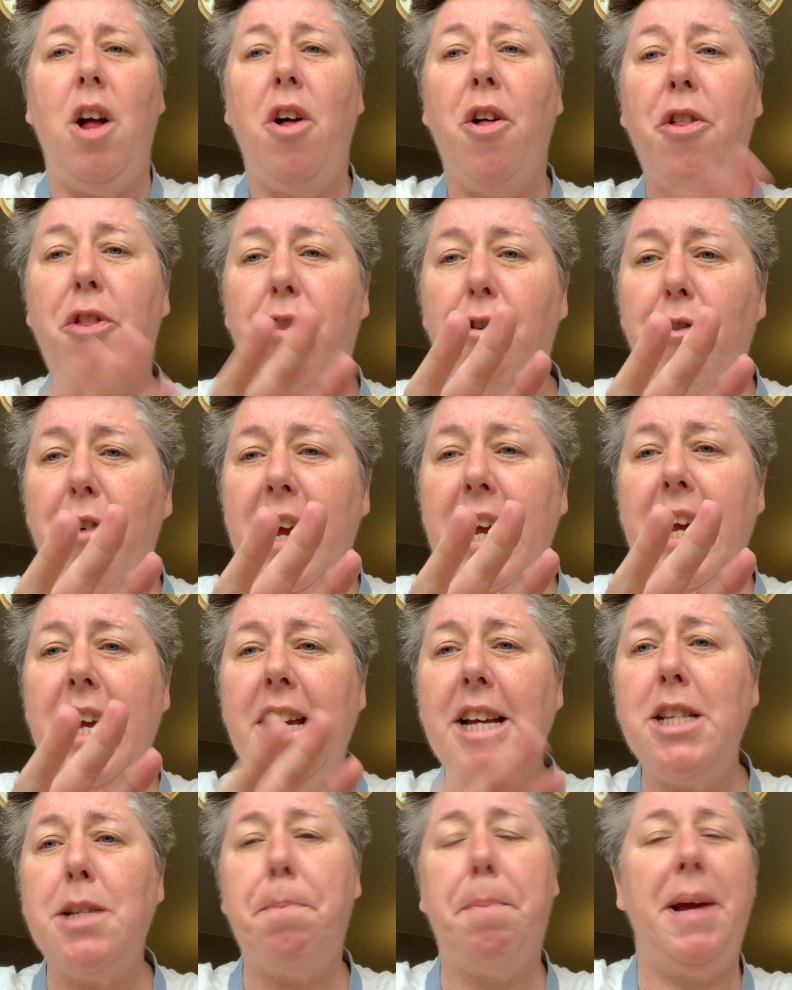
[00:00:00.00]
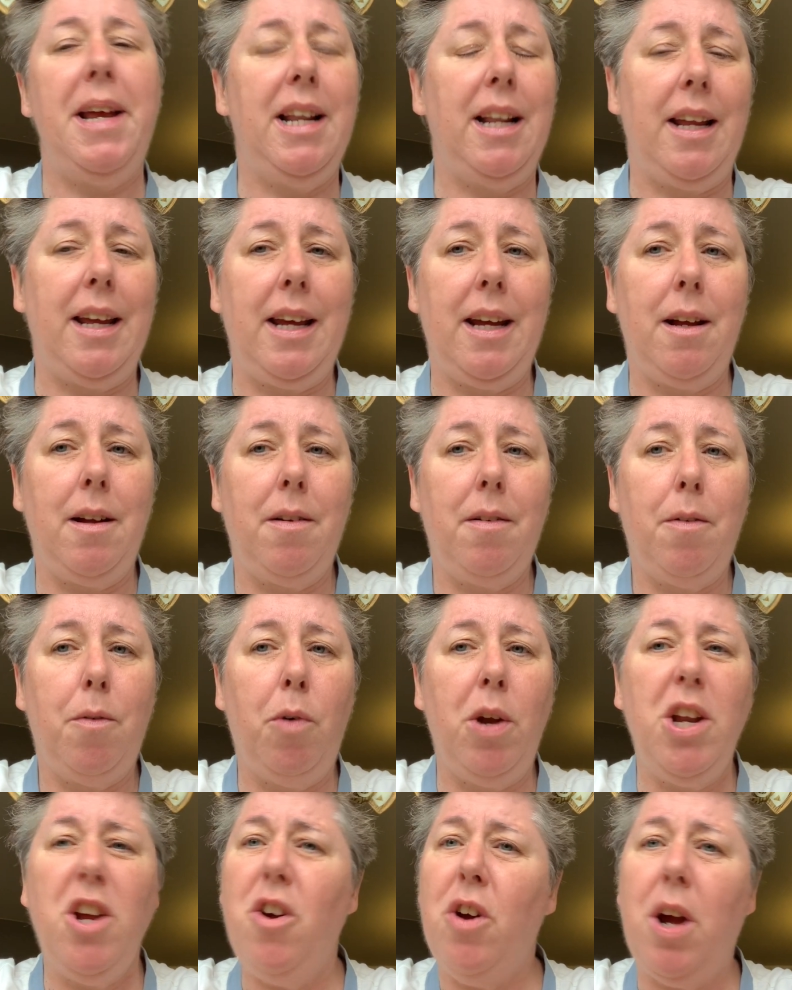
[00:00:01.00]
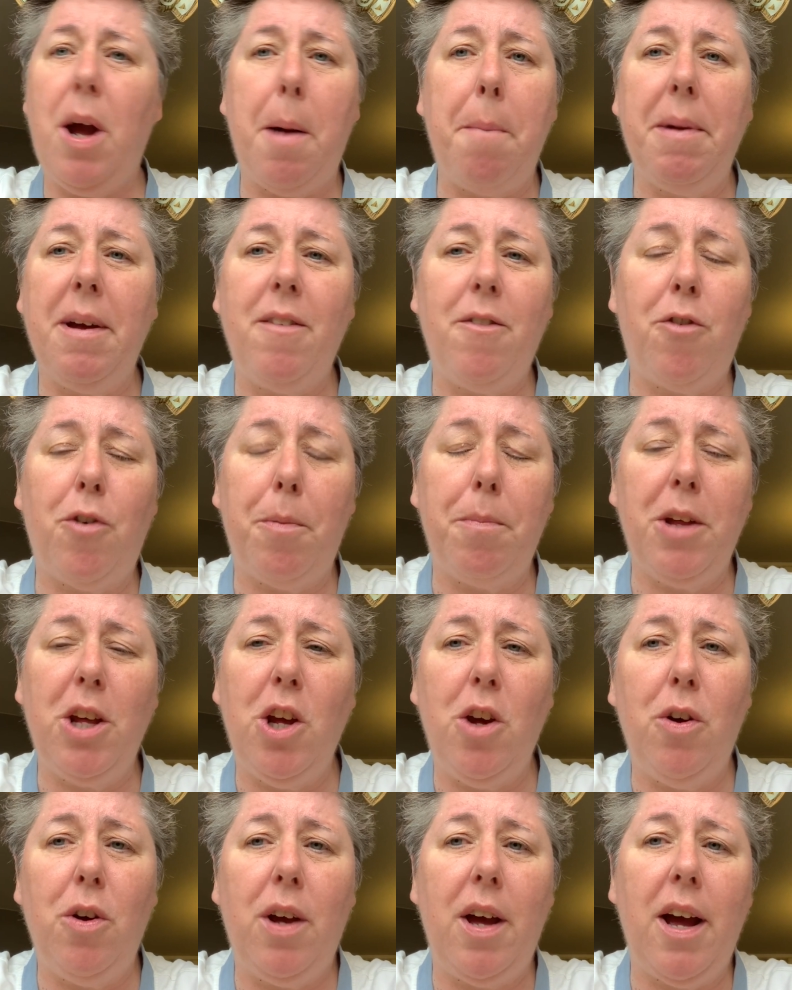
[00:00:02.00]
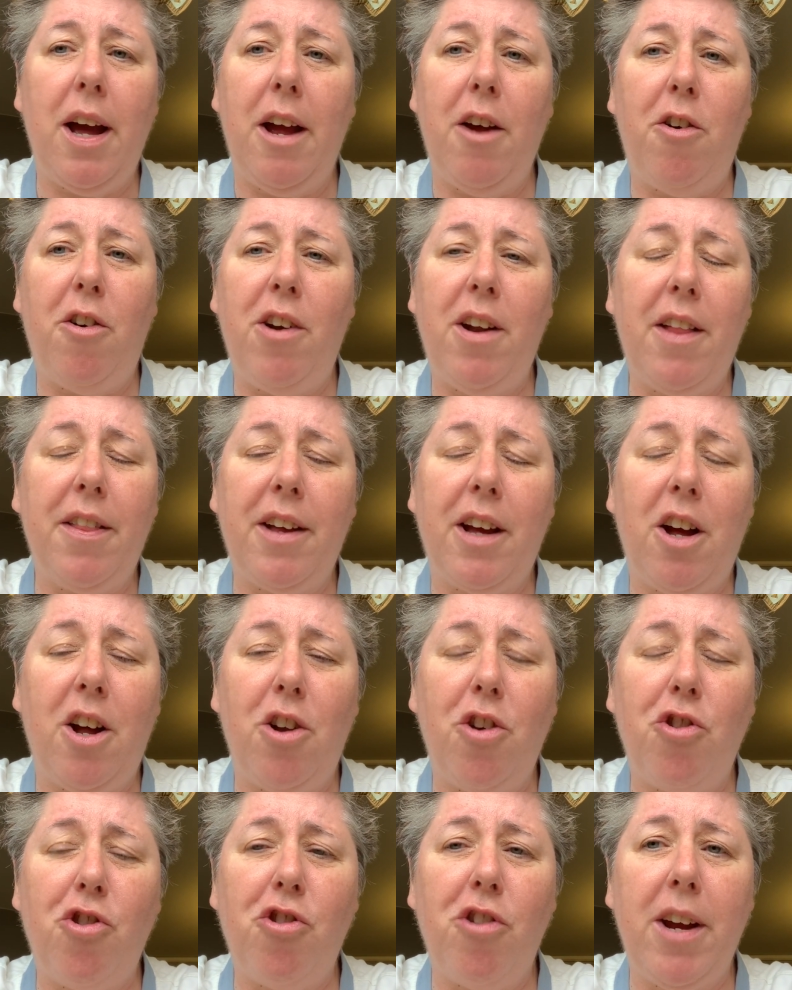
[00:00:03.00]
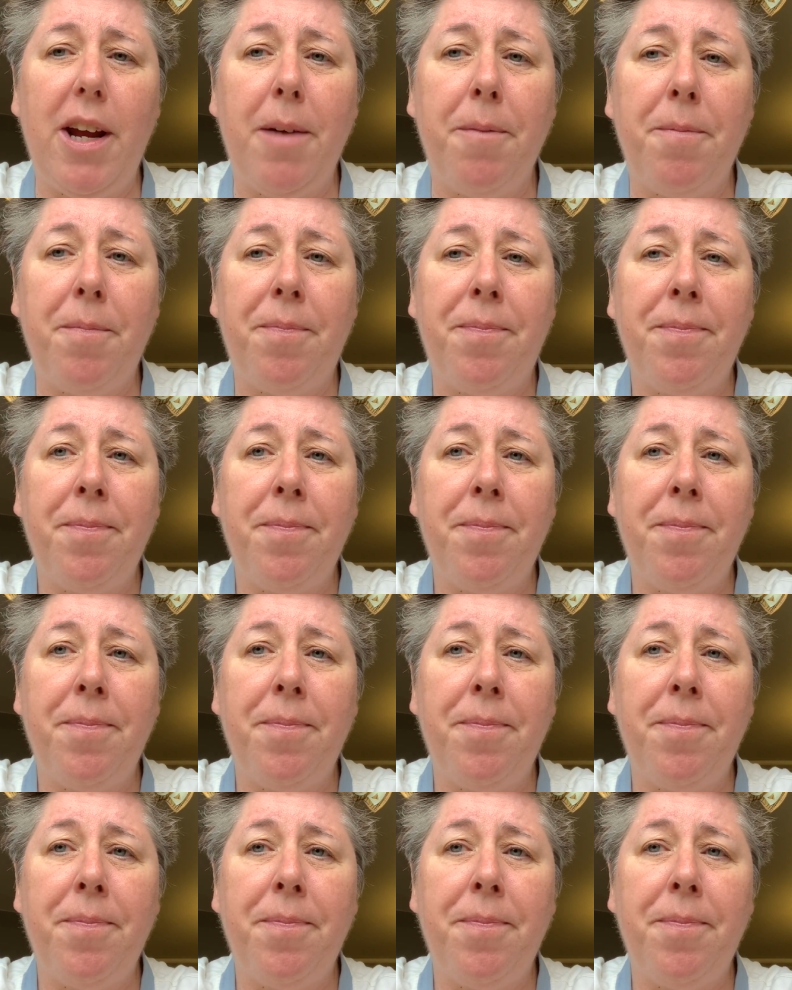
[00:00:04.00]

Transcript: 3 is piddling. When you're coming from the UK or another country